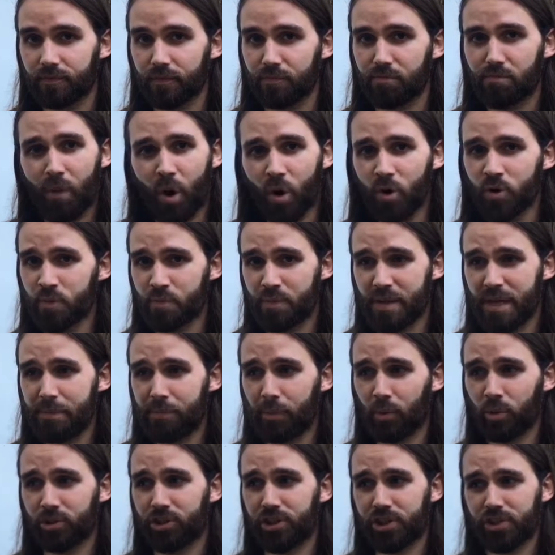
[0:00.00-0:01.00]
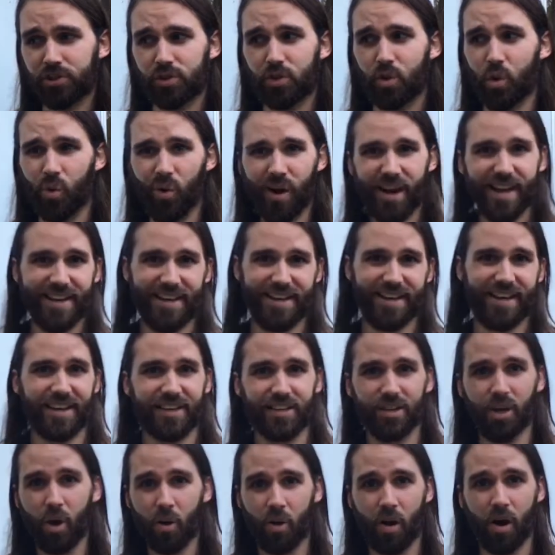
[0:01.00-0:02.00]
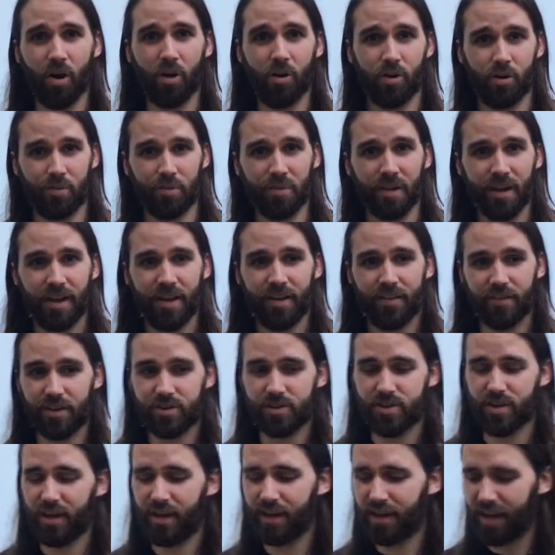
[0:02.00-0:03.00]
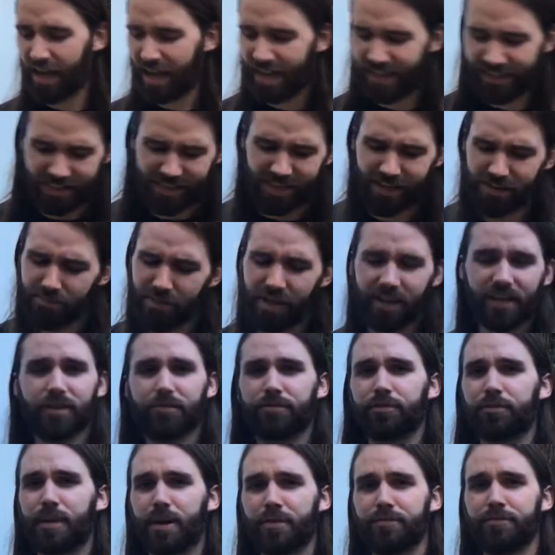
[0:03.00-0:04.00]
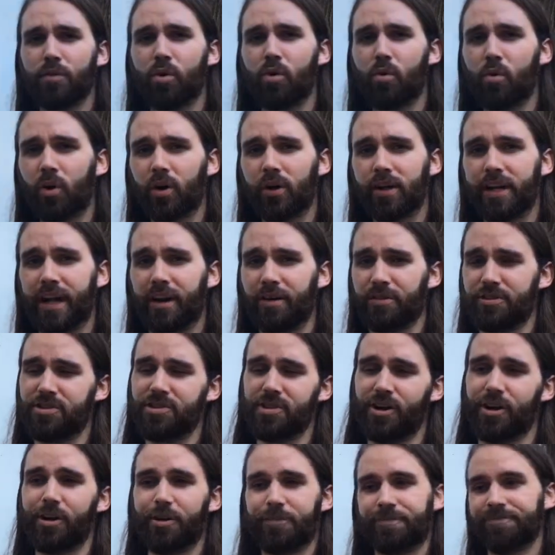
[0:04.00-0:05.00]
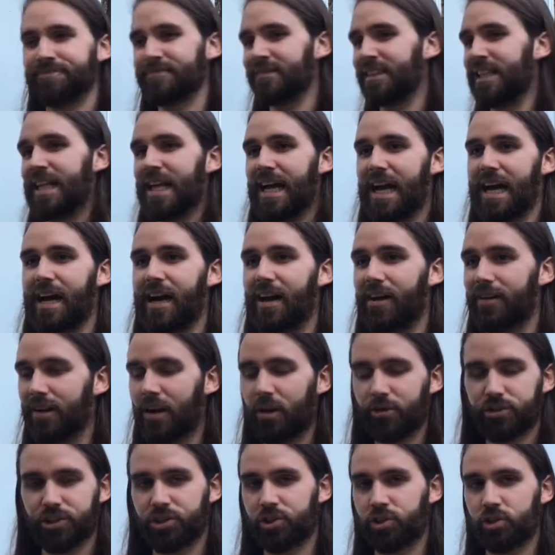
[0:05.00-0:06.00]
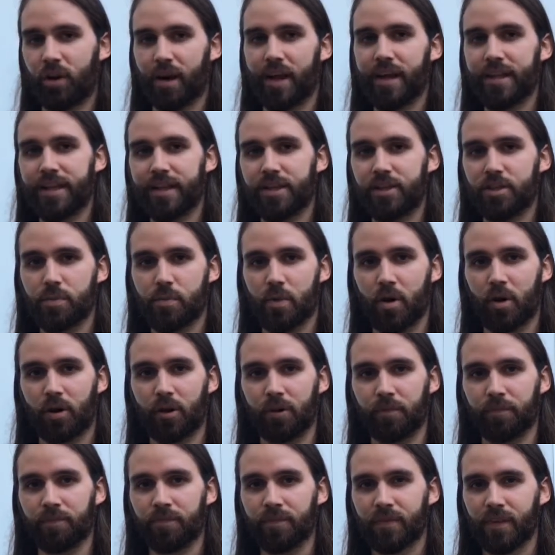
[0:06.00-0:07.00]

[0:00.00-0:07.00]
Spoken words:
Most people just quit and go home. They say, I can't make it for my full workout, so I'll just try again tomorrow.